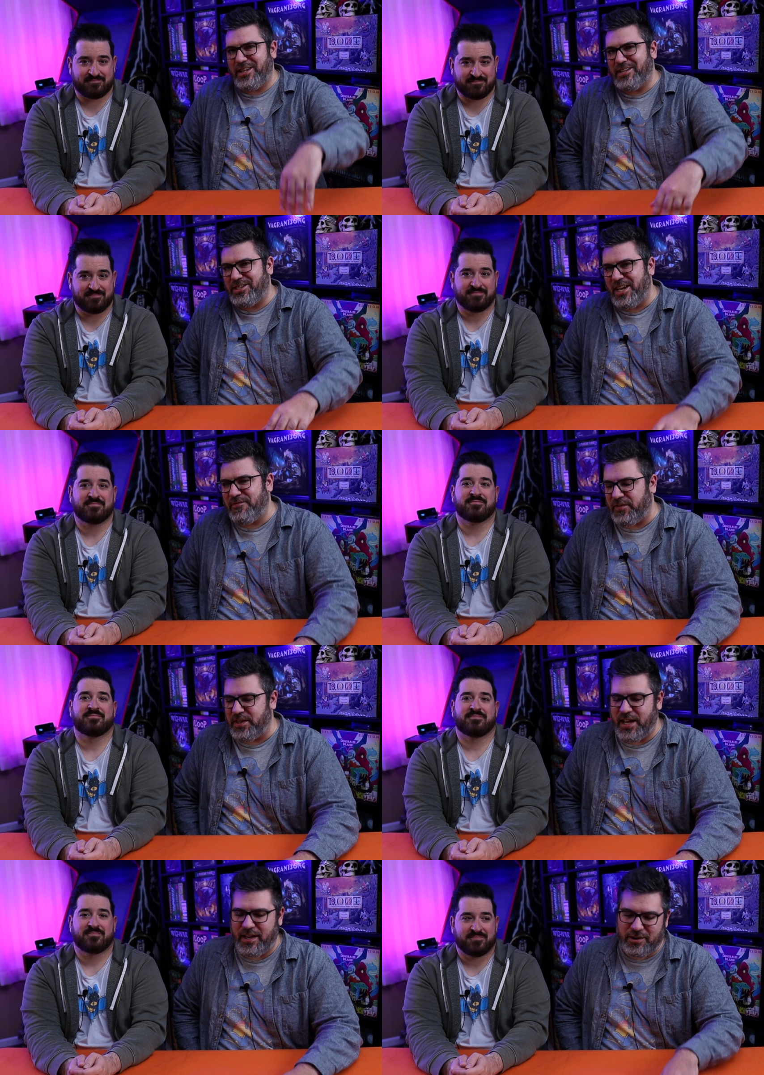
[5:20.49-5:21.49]
Speaker 1: that's the end for the
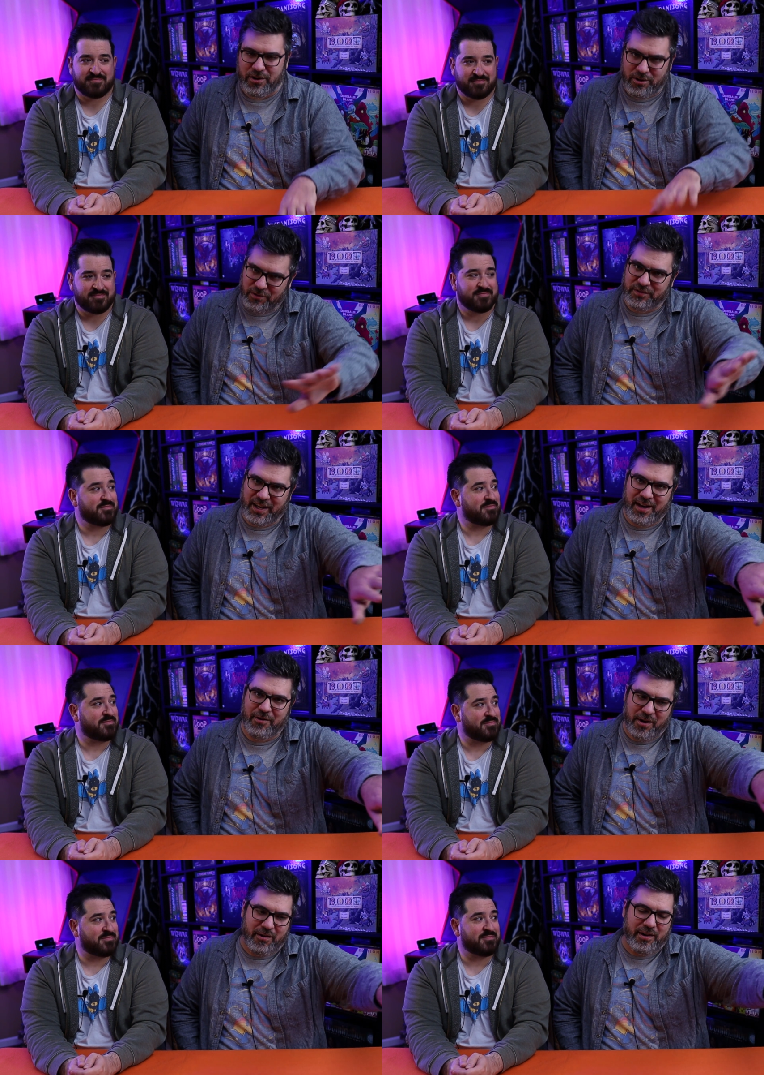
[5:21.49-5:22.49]
day. You're gonna have to get
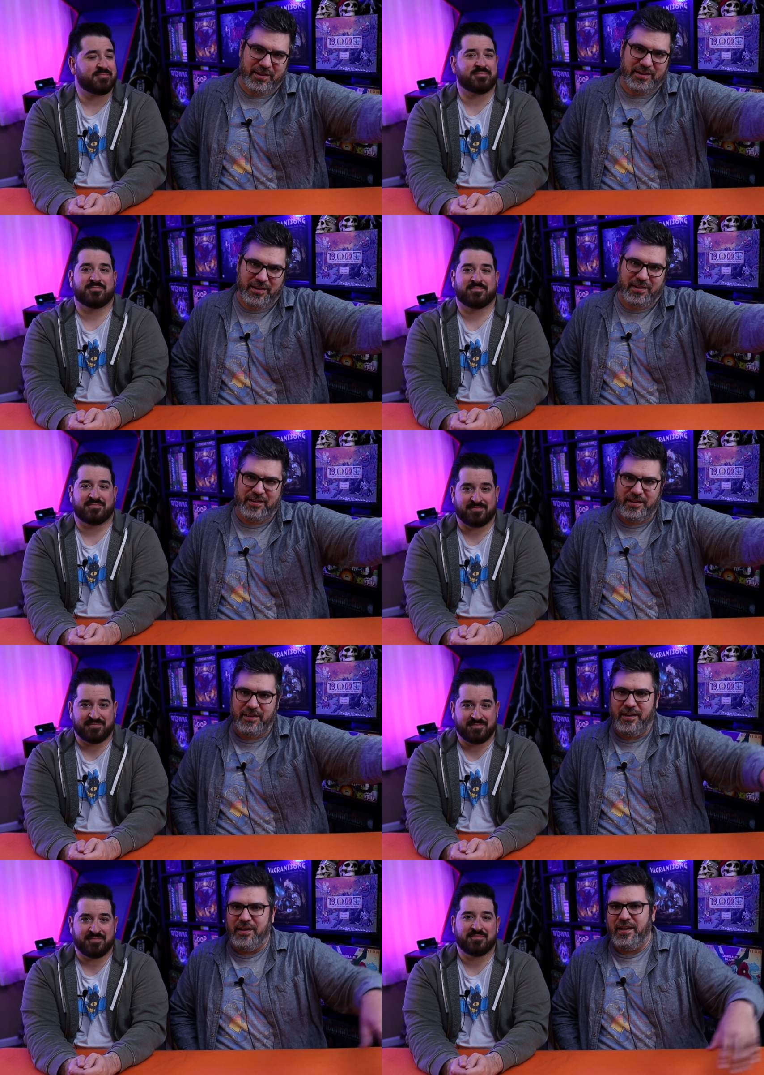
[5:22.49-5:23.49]
out. All right,
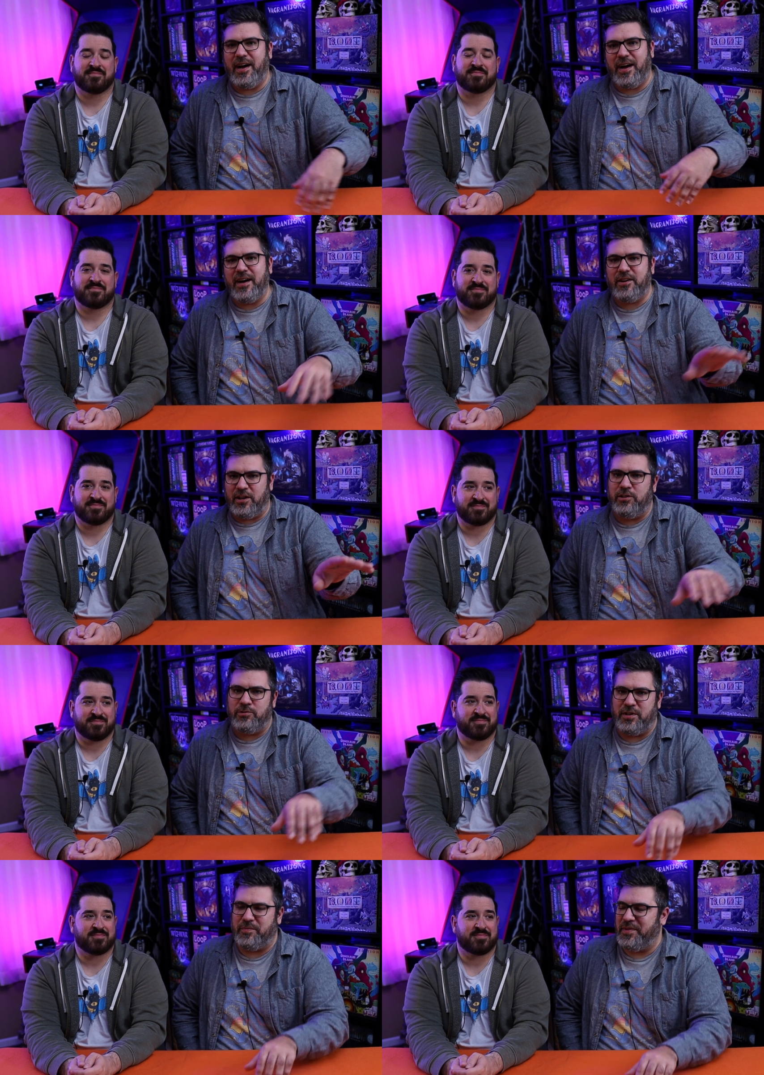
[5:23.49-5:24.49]
mm-hmm. I, I gotta
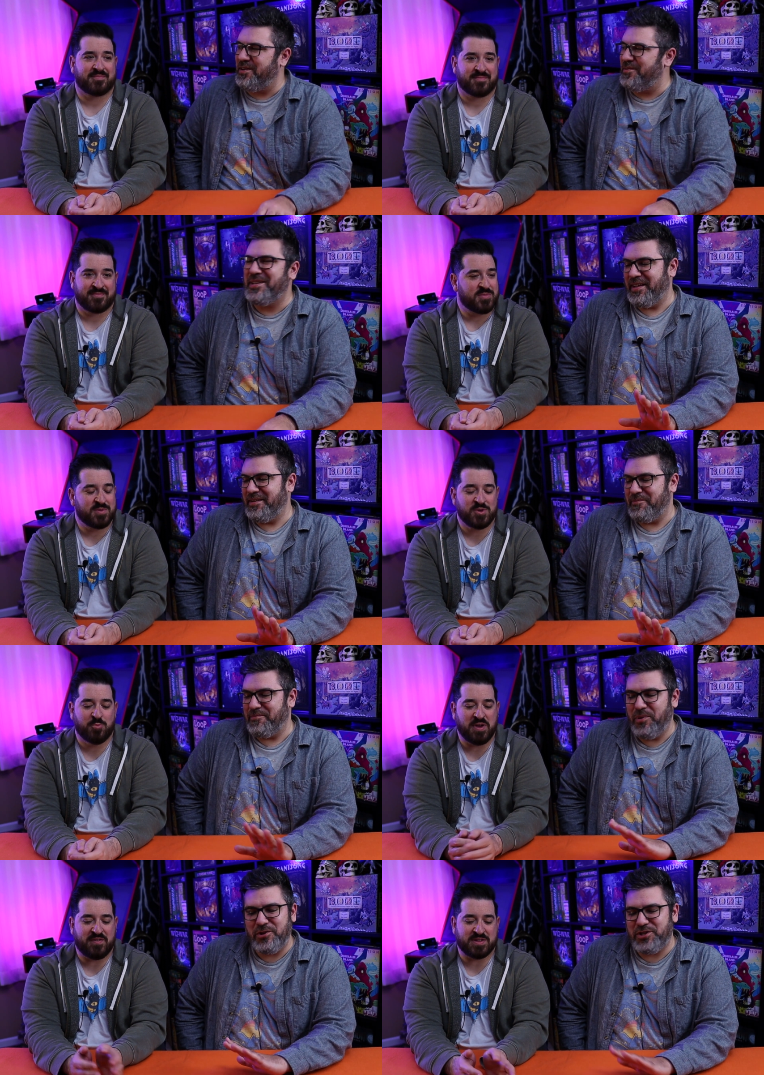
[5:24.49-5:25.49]
close up. You know, and you
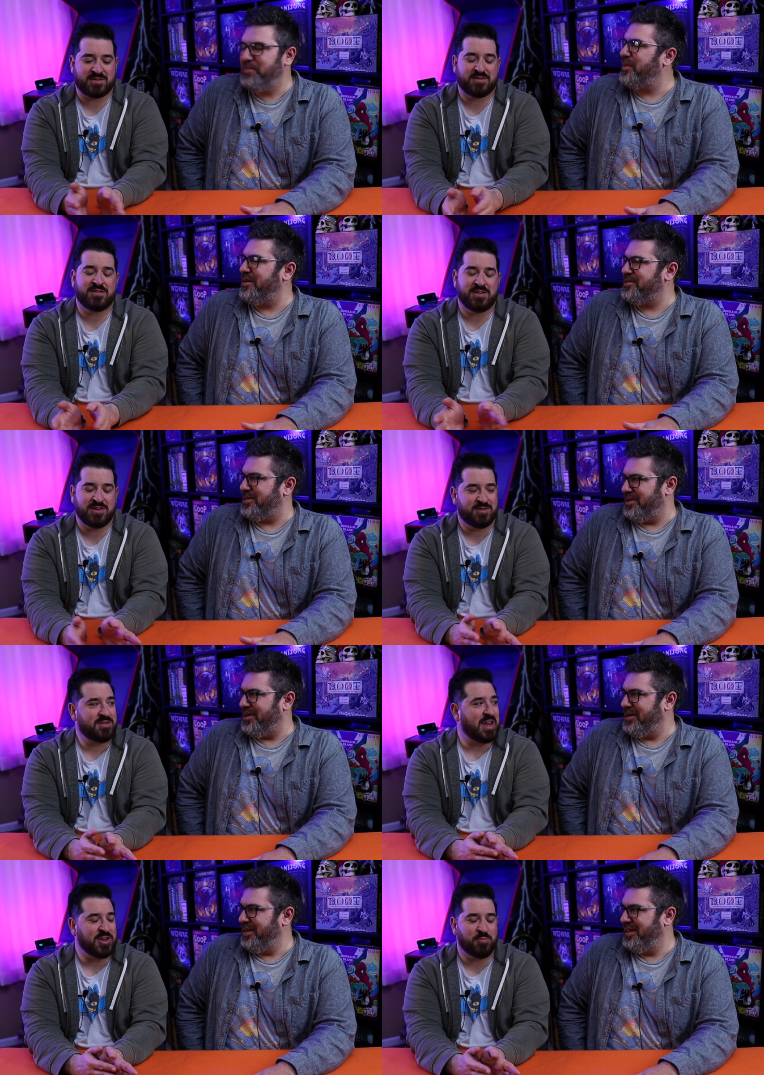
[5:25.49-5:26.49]
pivot, pushing players you,
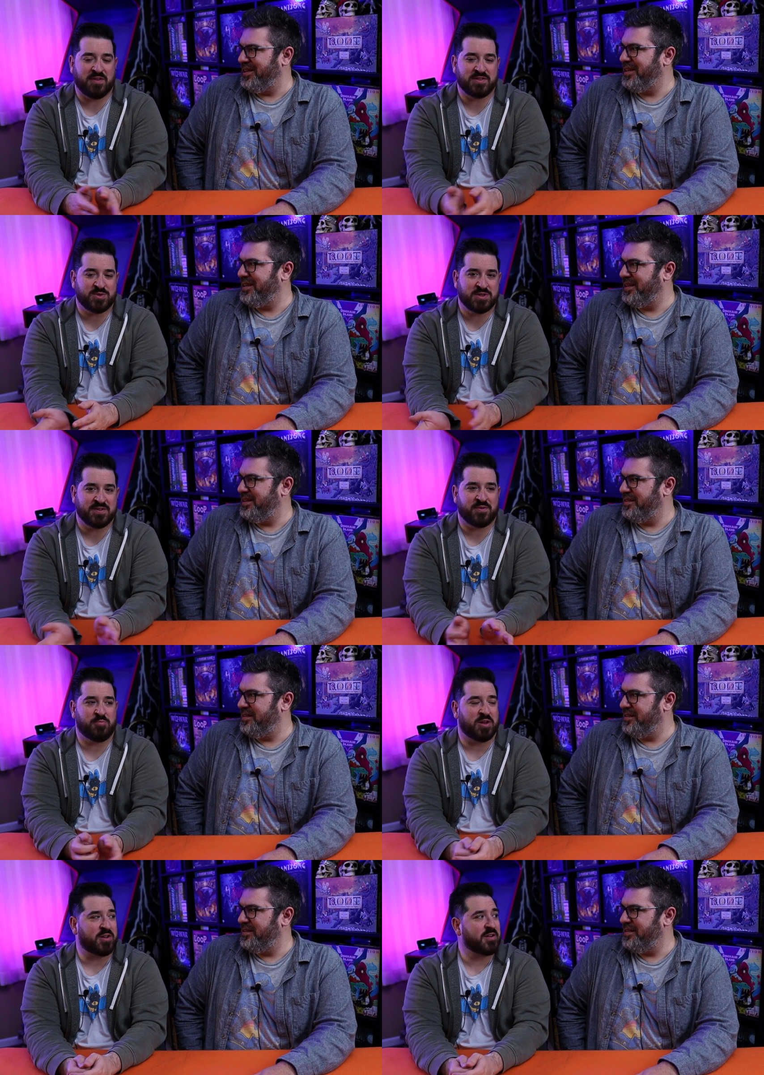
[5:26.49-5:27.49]
along. Yeah,
Speaker 2: you pivot to a different
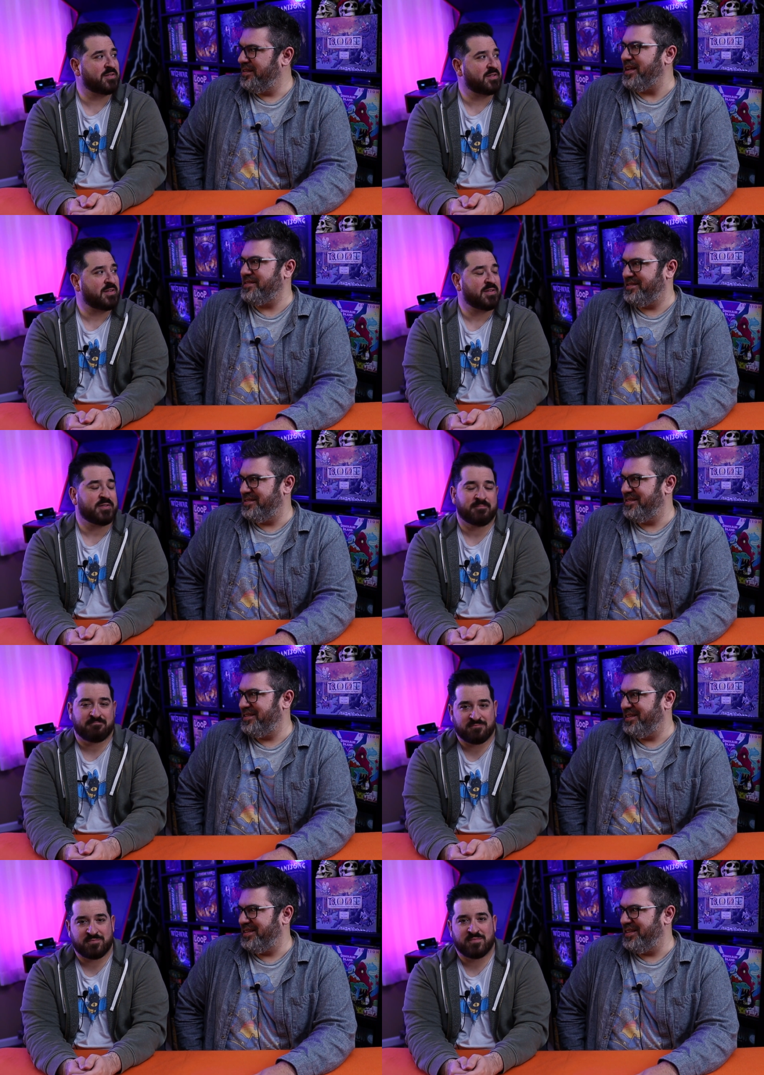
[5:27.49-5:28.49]
pillar. Yes,
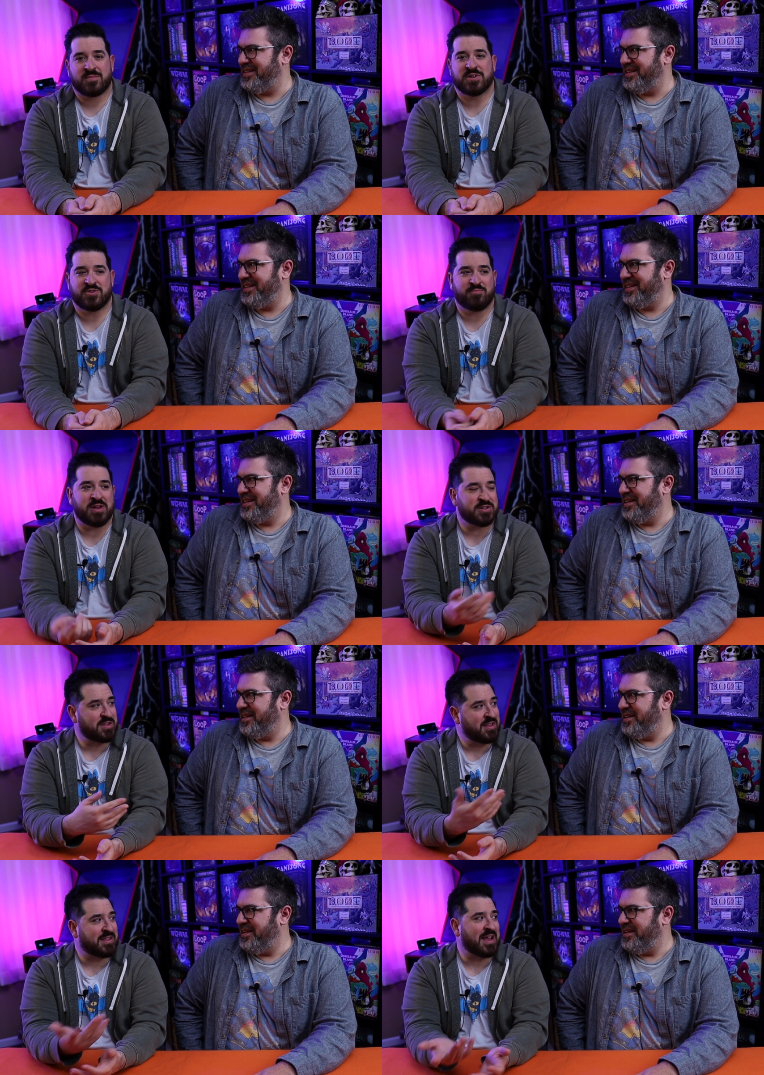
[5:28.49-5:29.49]
because you've mentioned
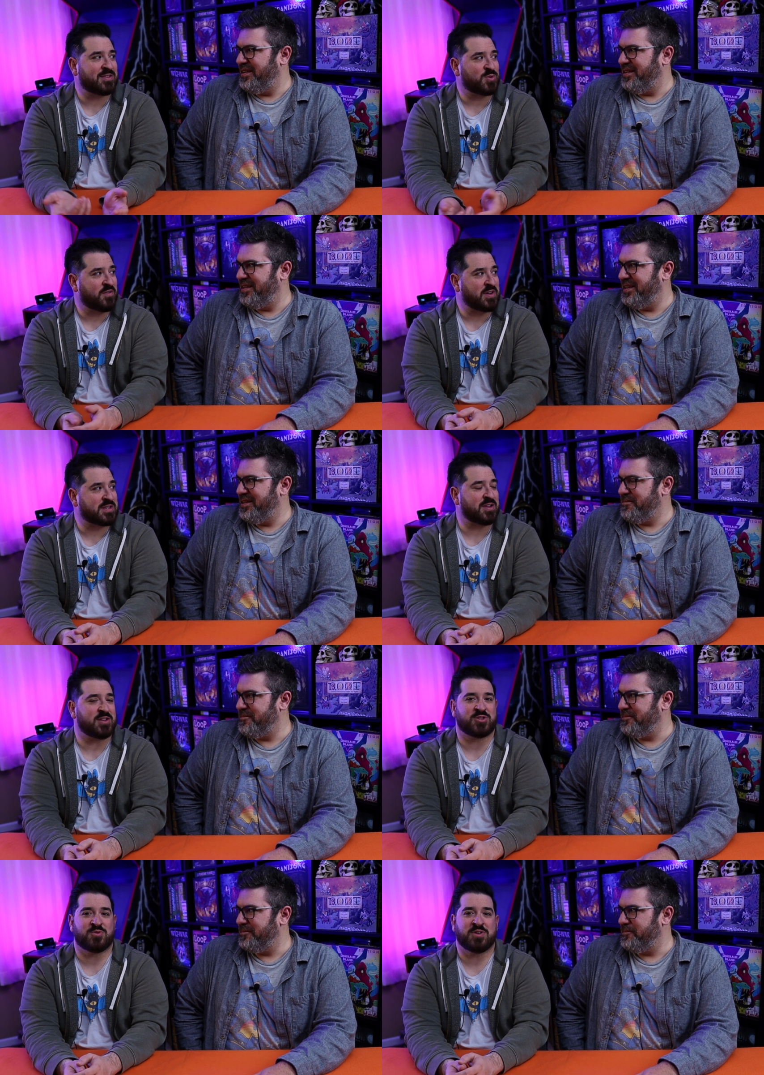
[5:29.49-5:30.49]
that that sort of
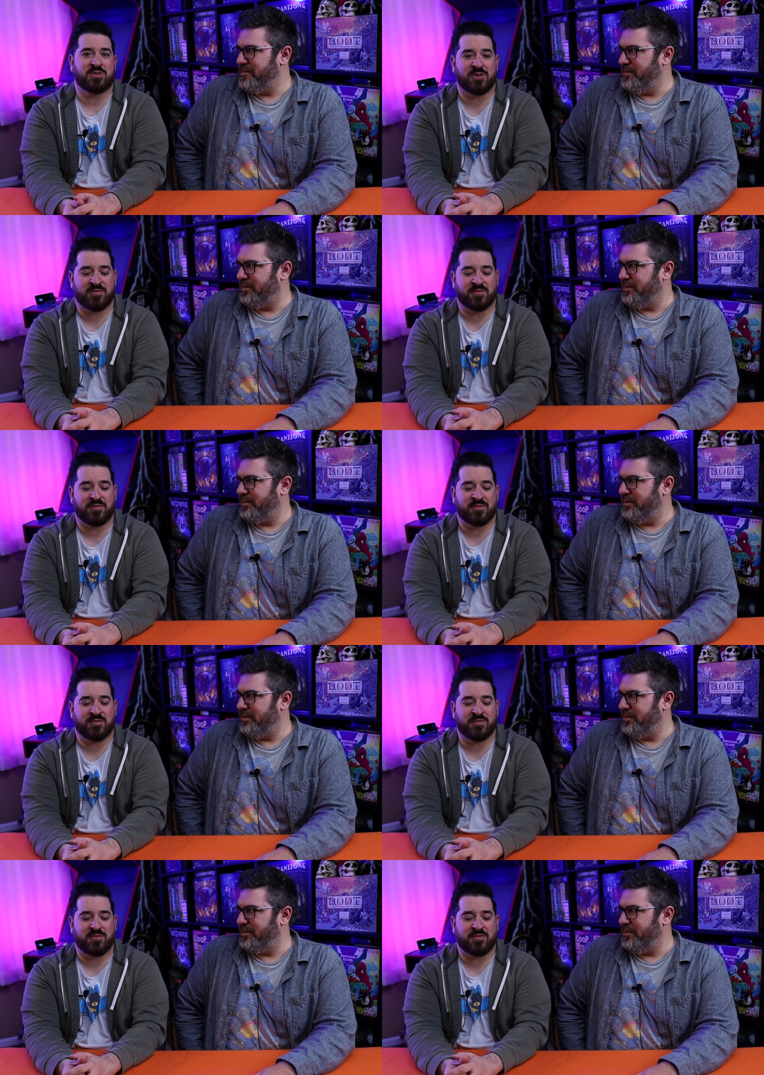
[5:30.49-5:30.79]
excites you when you go